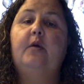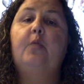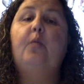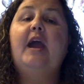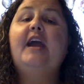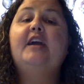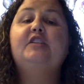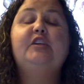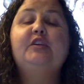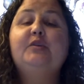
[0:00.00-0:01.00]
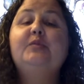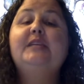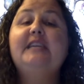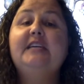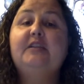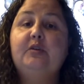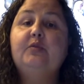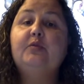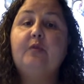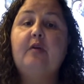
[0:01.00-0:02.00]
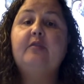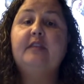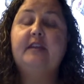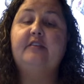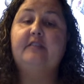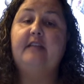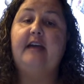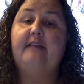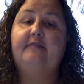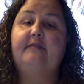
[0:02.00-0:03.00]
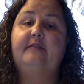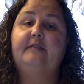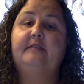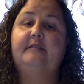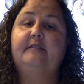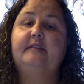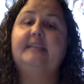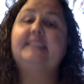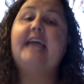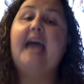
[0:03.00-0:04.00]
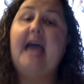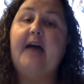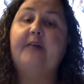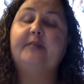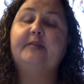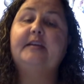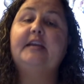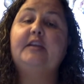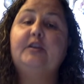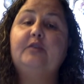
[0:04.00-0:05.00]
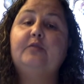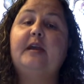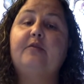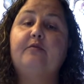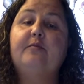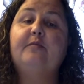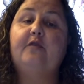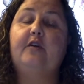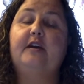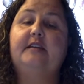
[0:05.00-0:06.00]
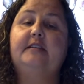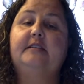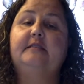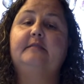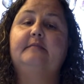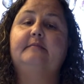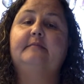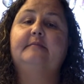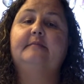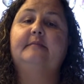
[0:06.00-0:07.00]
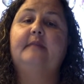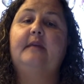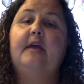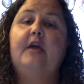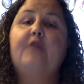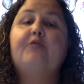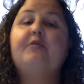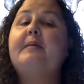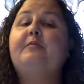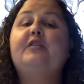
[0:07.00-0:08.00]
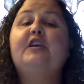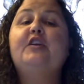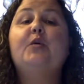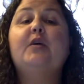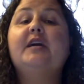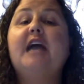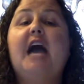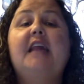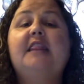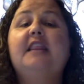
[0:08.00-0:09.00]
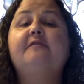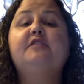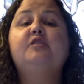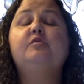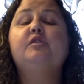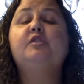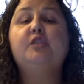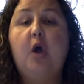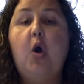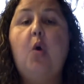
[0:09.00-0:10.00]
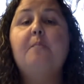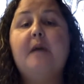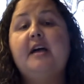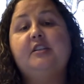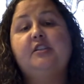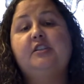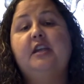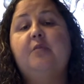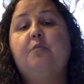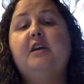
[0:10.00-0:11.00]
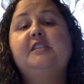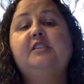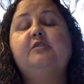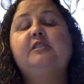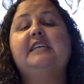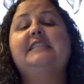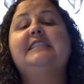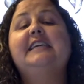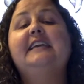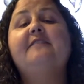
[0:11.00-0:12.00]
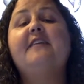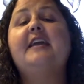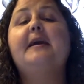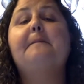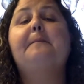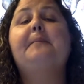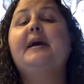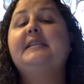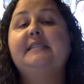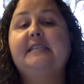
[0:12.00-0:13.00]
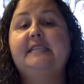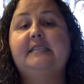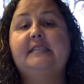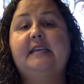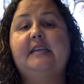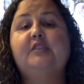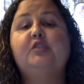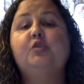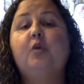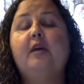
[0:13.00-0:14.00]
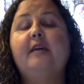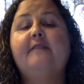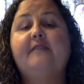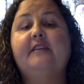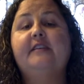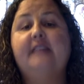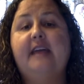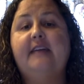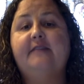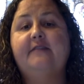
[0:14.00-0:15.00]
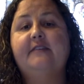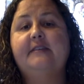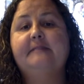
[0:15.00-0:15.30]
Where do you need new growth in your life, and how can you make room for it? Remember that your God loves you so much and wants you to live an abundant and joy-filled life.